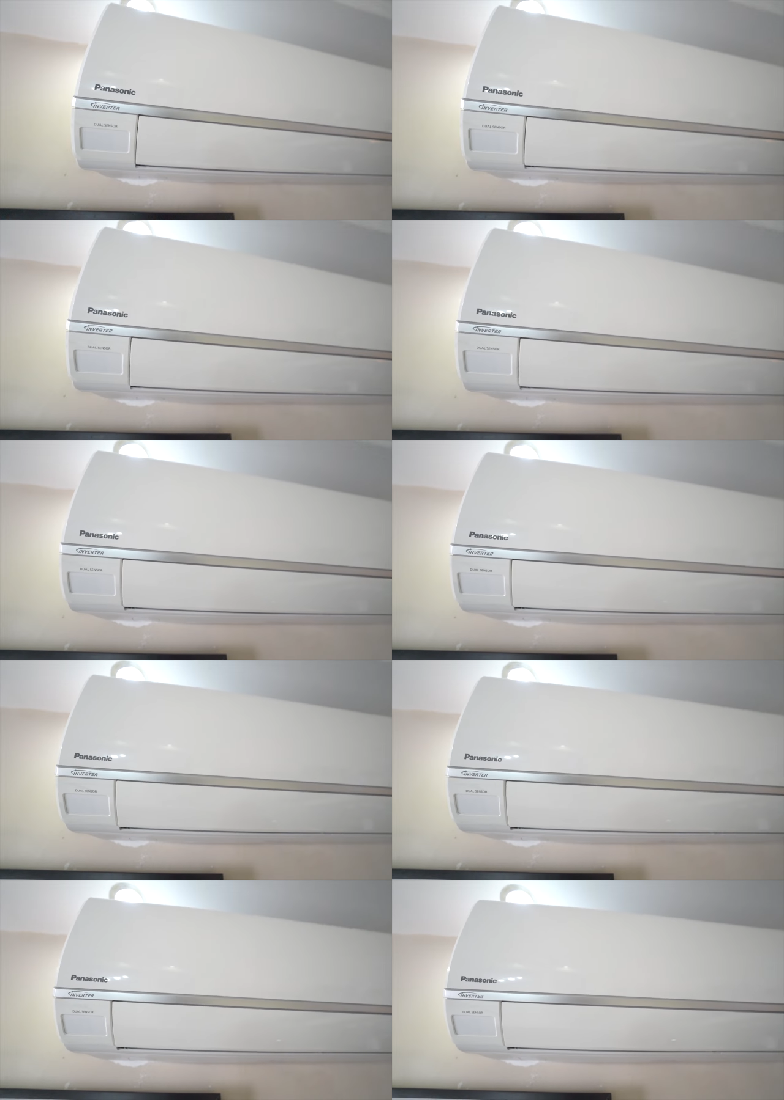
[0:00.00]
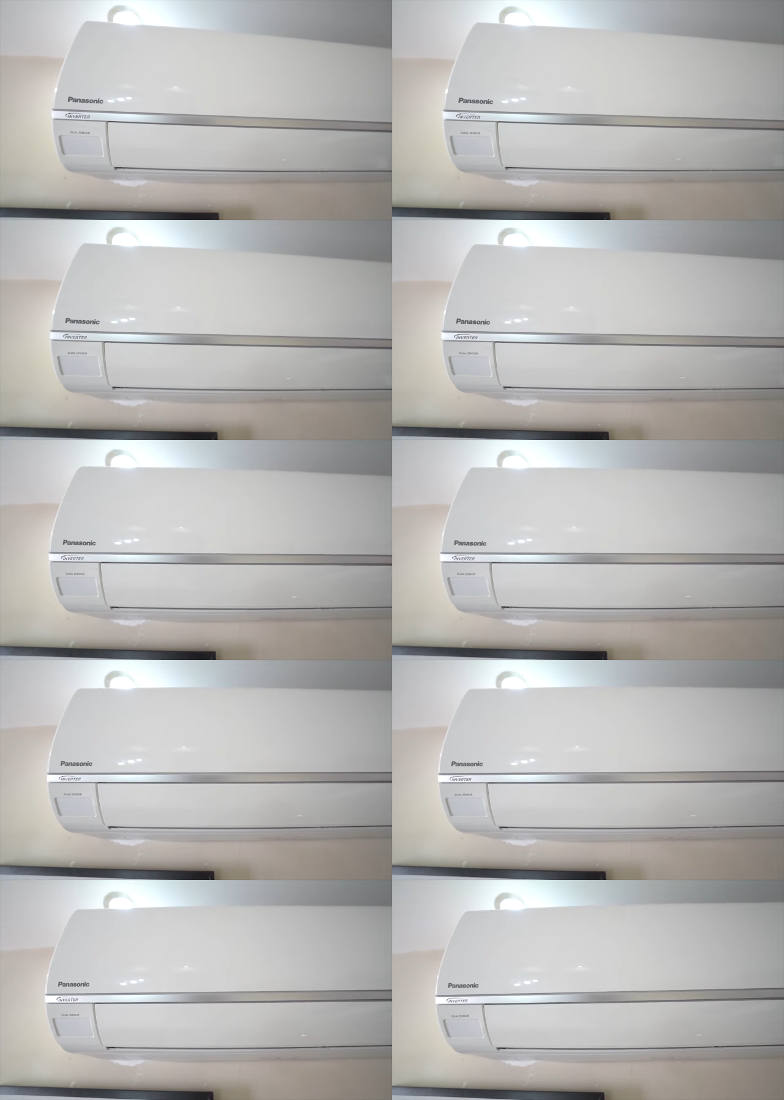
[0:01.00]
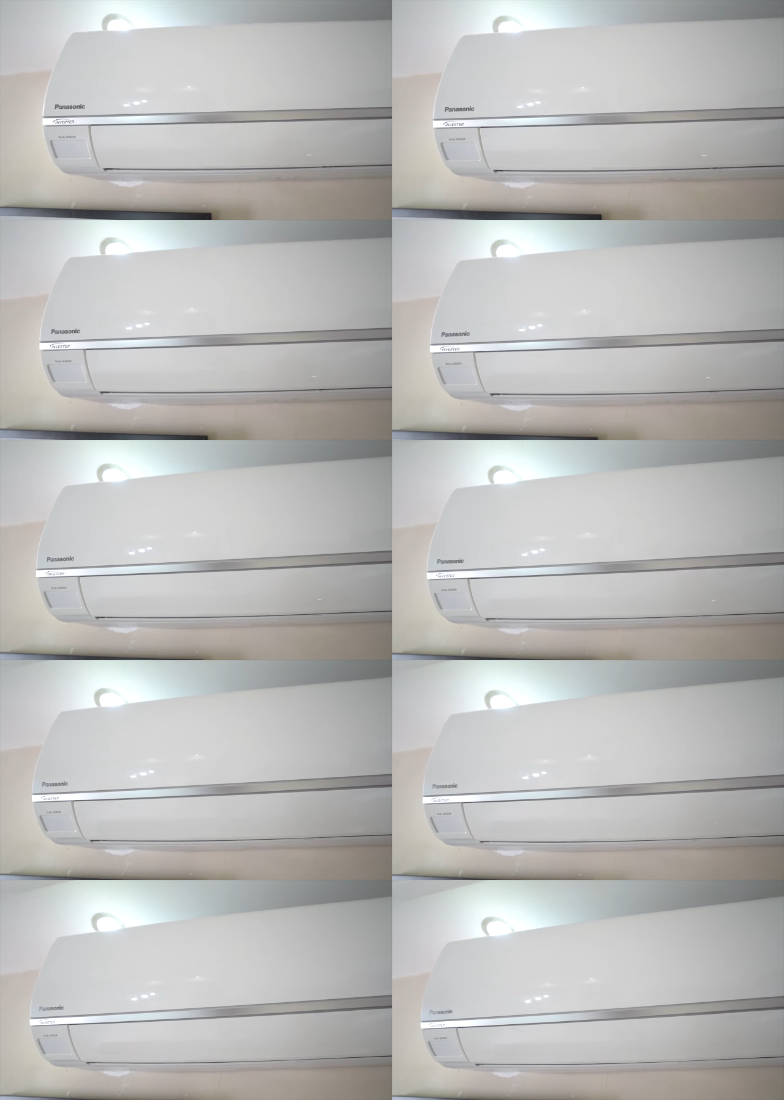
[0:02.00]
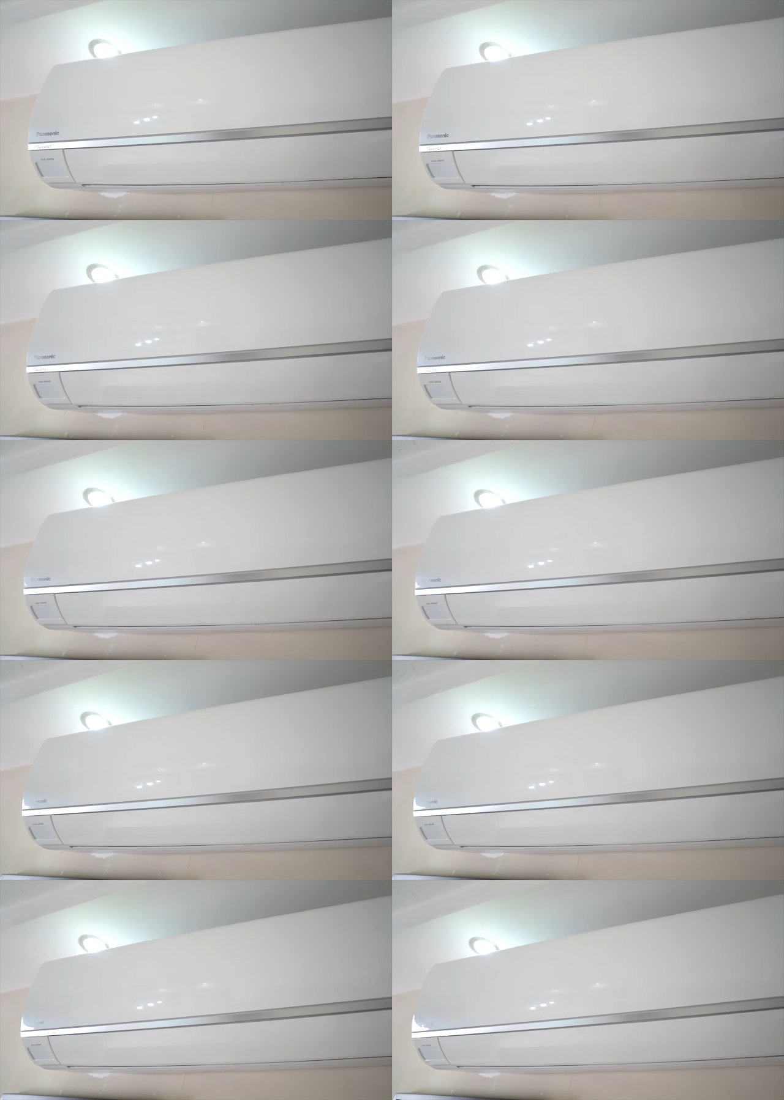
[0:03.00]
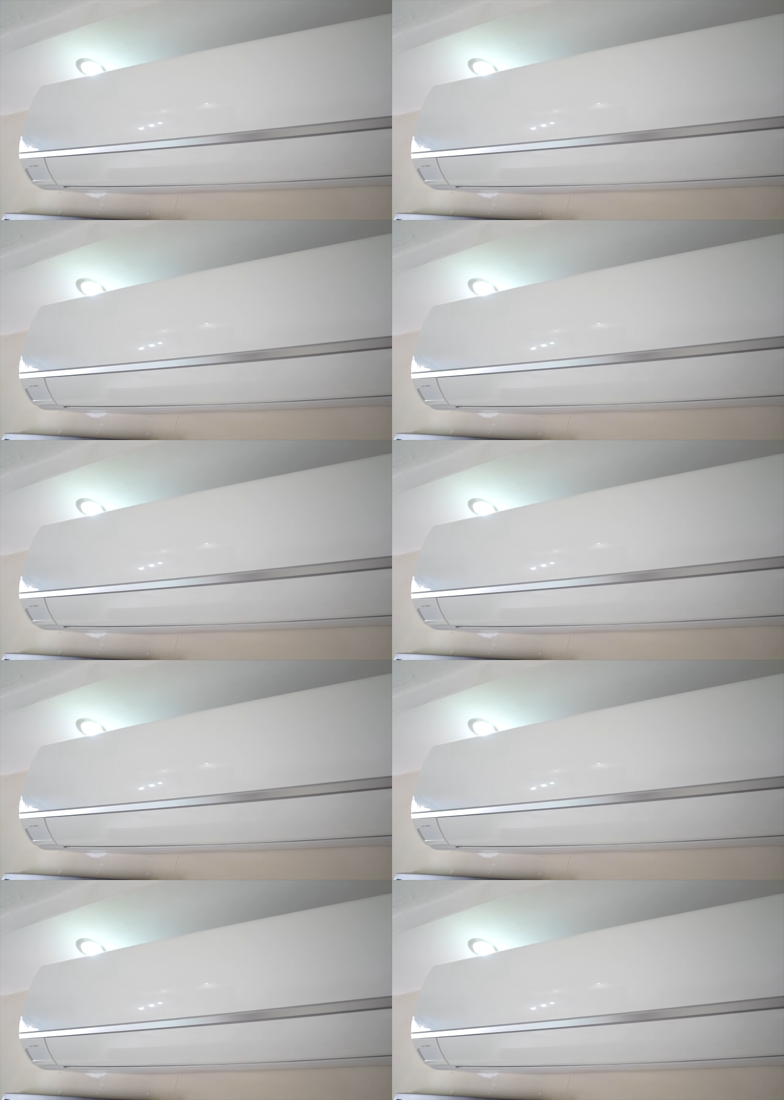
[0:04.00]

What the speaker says: [unreadable: no face in view]